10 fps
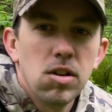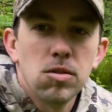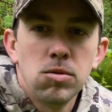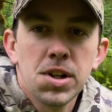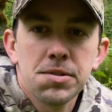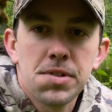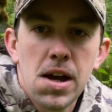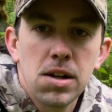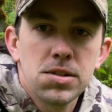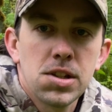Rick
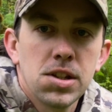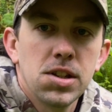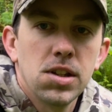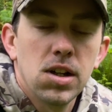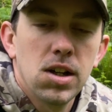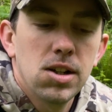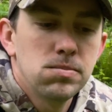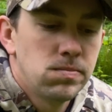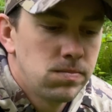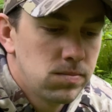found a
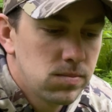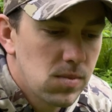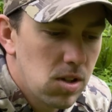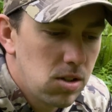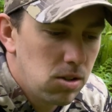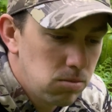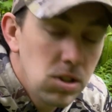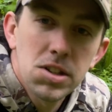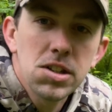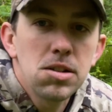
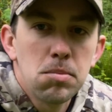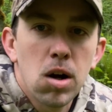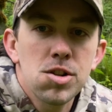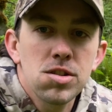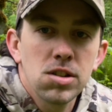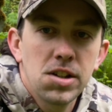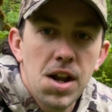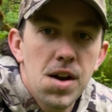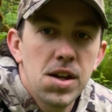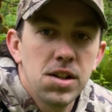really good marsh looking
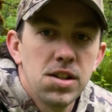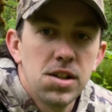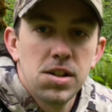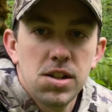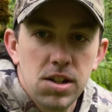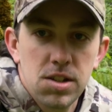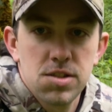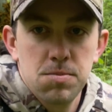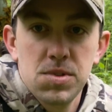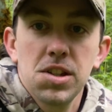area into
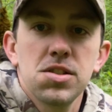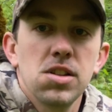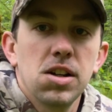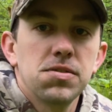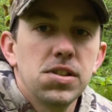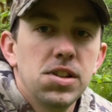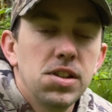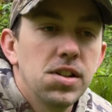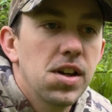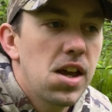some thick stuff,
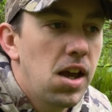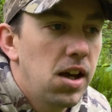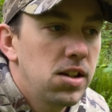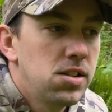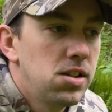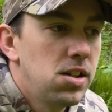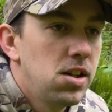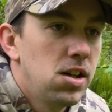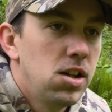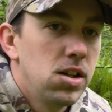and
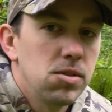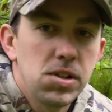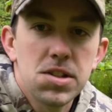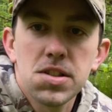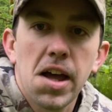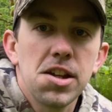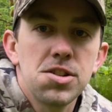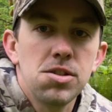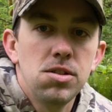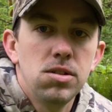we decided
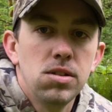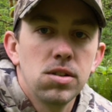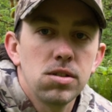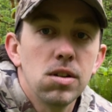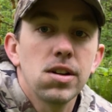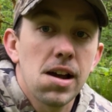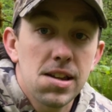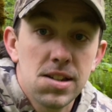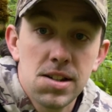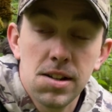to go and
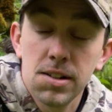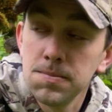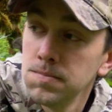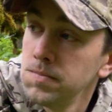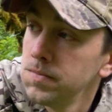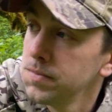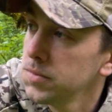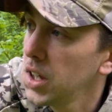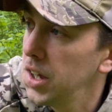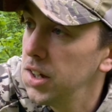hike in here.
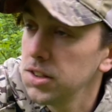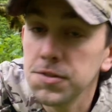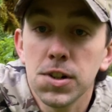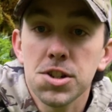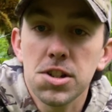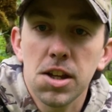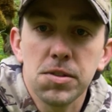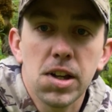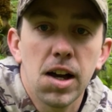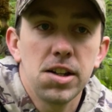And the first day
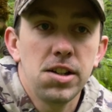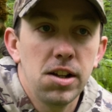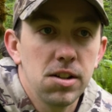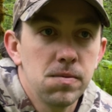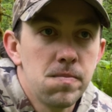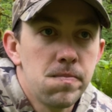we got in here,